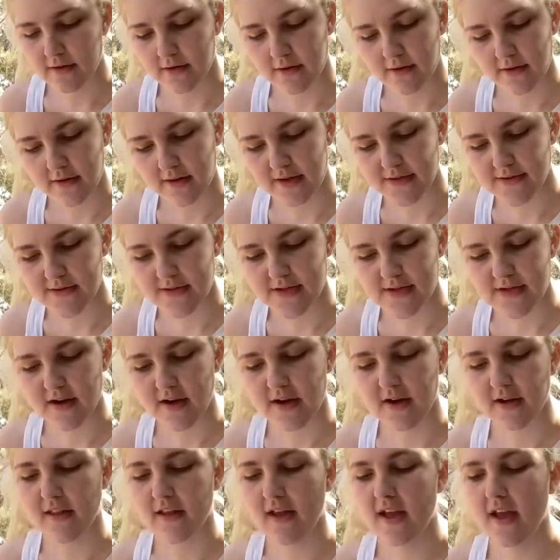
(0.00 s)
That's what it's
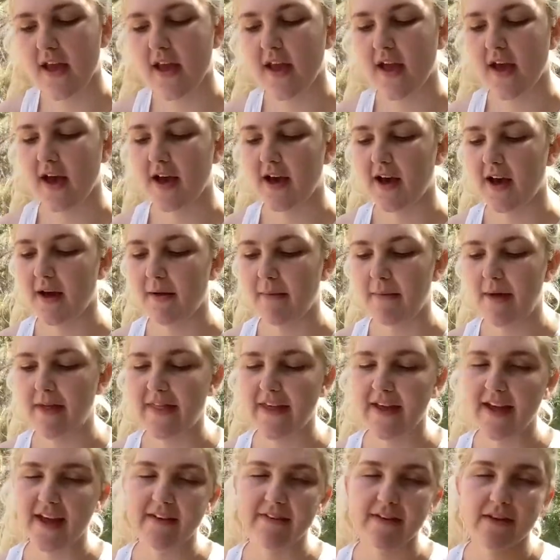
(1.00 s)
called. And
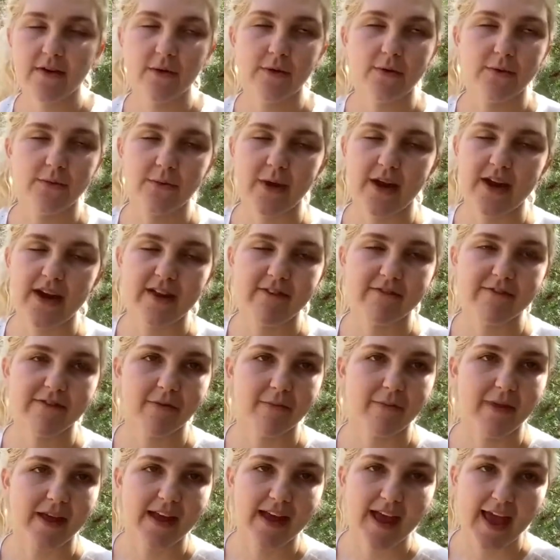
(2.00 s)
they give you a rating
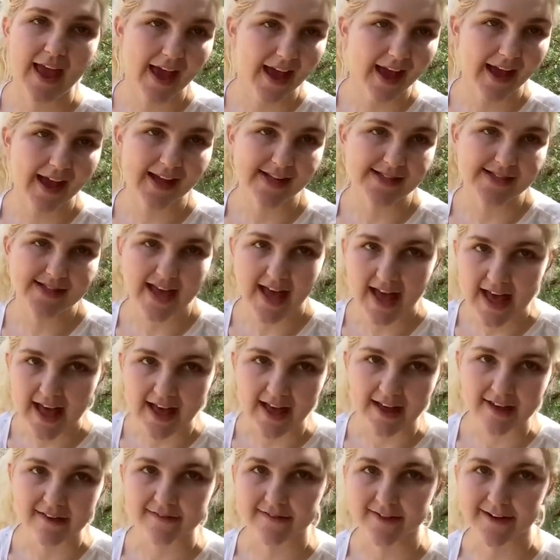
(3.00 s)
from like A to
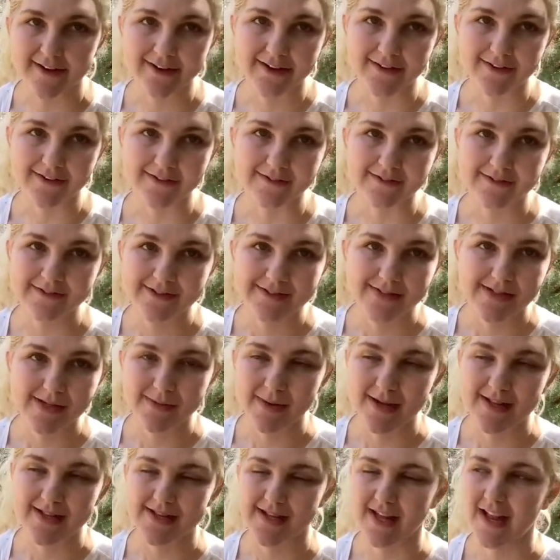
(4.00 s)
F, you know,
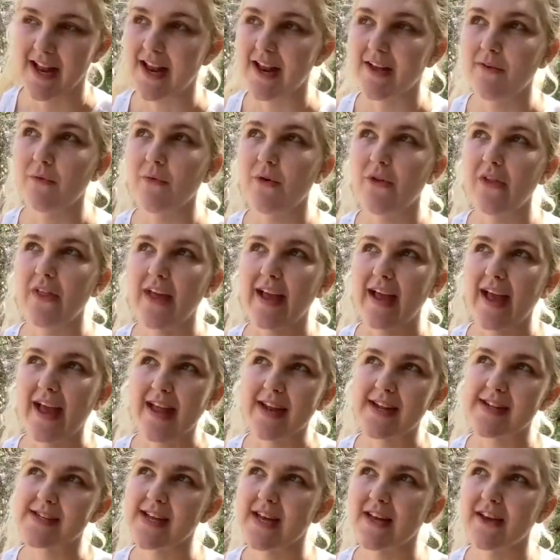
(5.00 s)
depends, and it will like
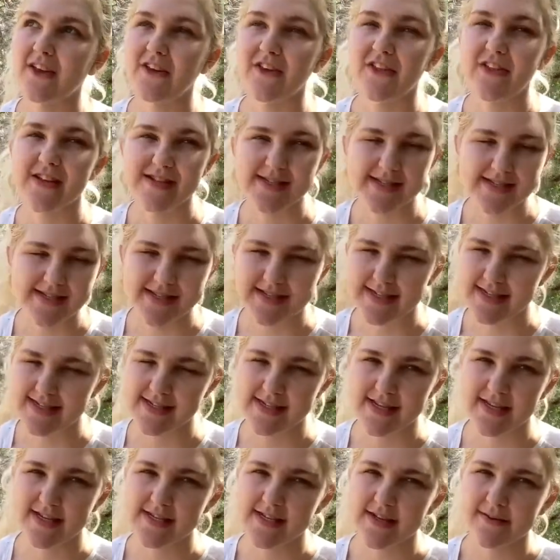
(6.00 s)
kind of tell you the
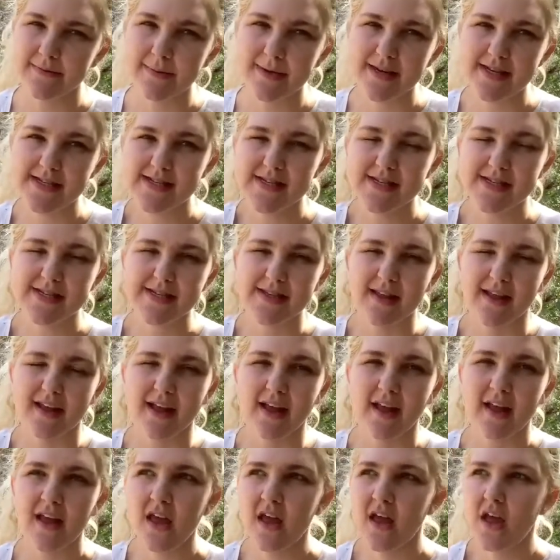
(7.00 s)
statistics of places, like
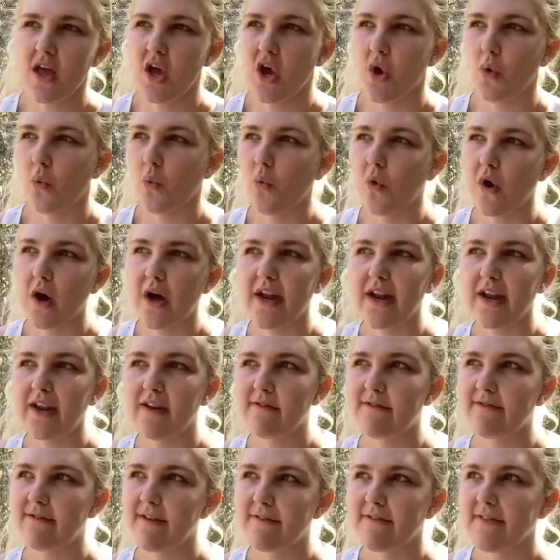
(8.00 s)
1 in
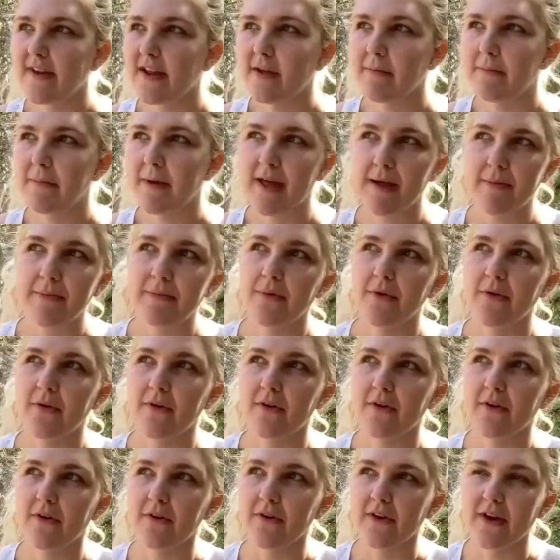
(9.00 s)
50
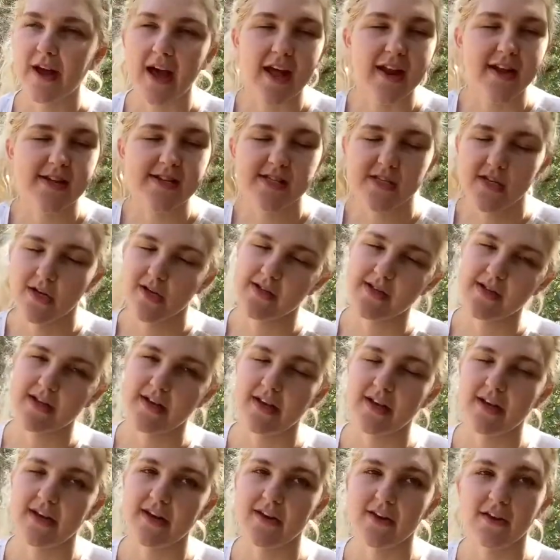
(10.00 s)
people got
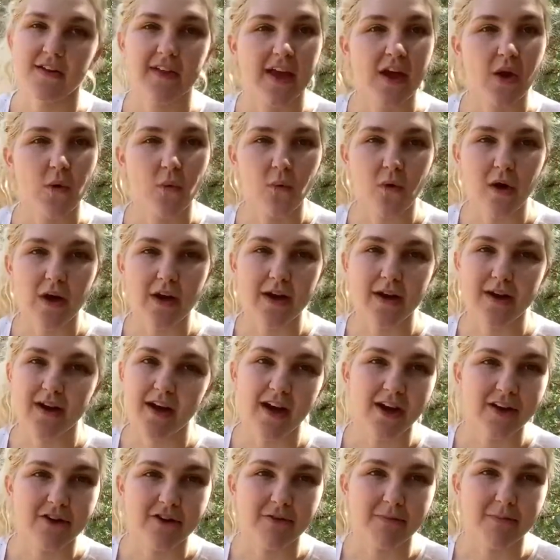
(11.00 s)
assaulted, or like 1 in
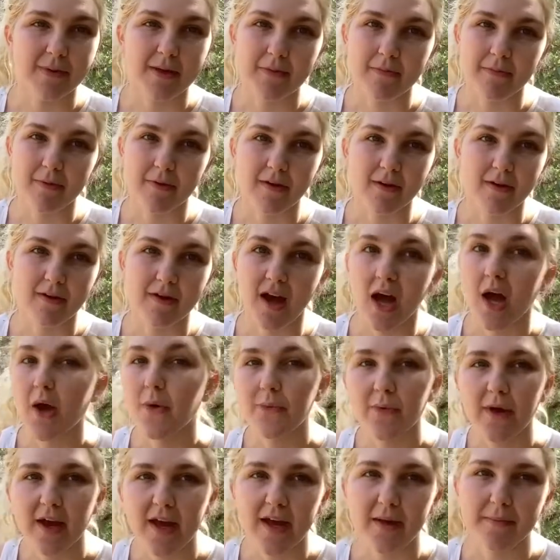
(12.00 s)
100 people
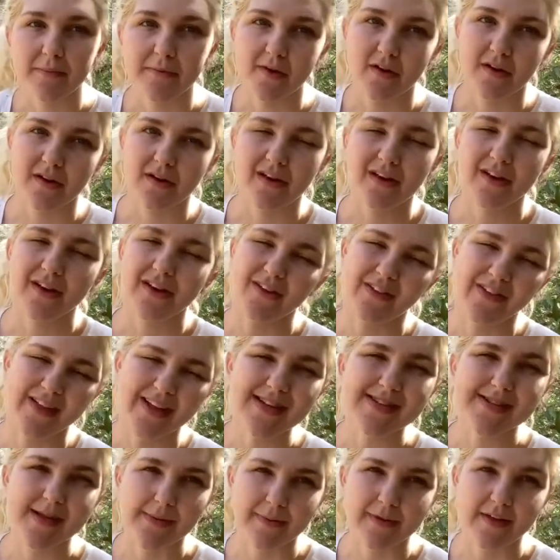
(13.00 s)
got raped, or, you know,
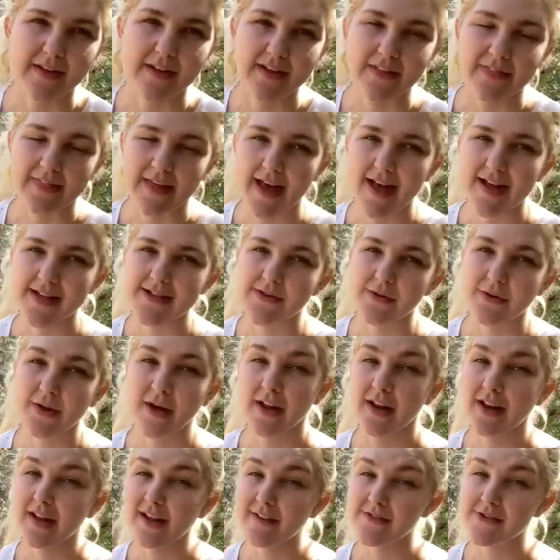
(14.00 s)
like something like that. So it
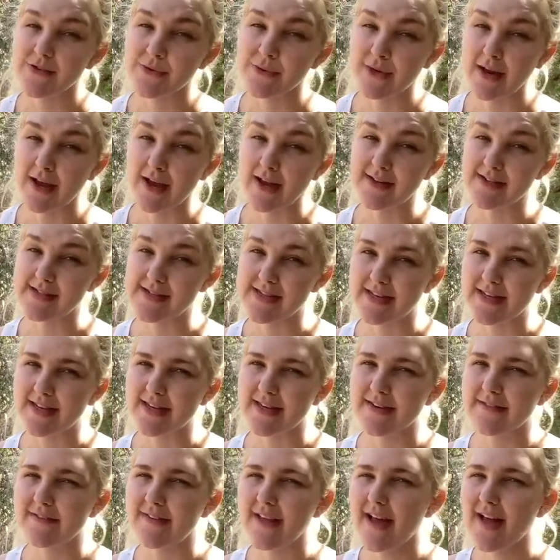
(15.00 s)
kind of gives you an idea
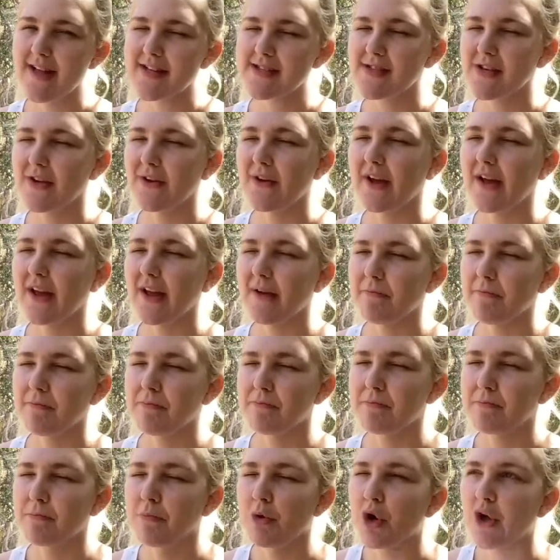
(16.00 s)
of that, so you can
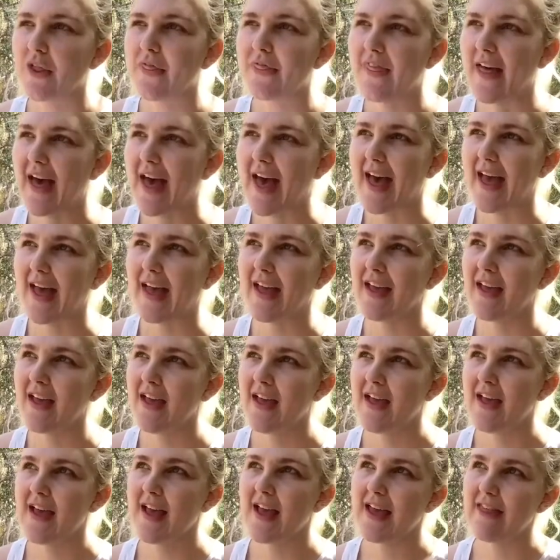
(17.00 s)
put that
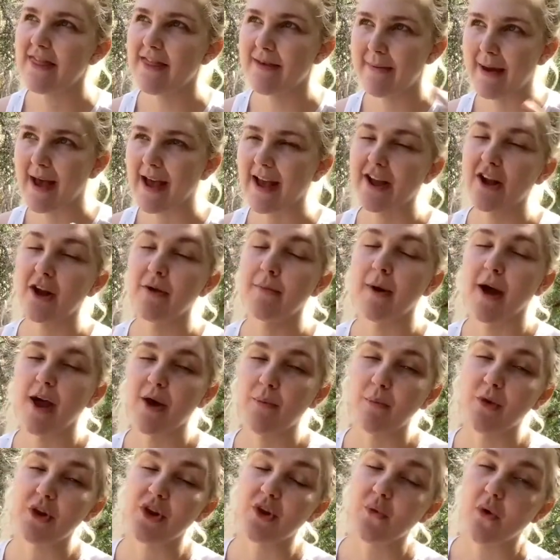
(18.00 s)
in the back of your
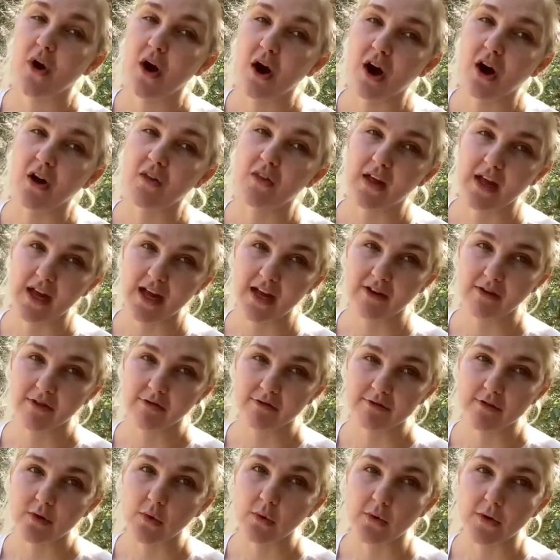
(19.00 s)
mind when you are looking
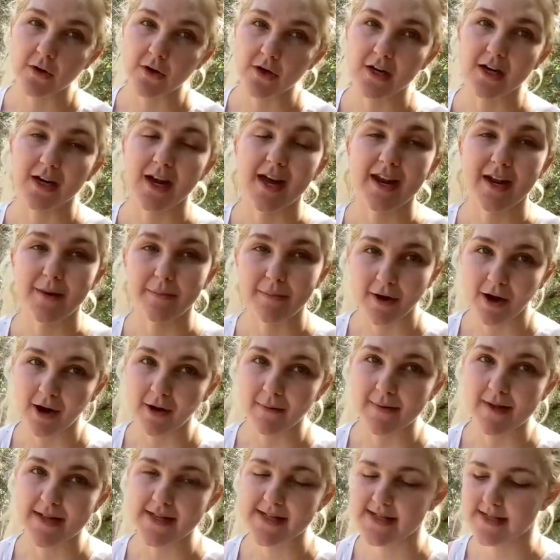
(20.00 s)
for an
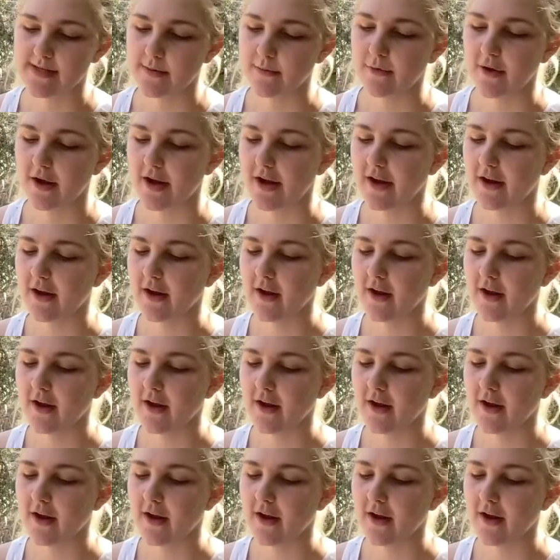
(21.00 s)
apartment somewhere.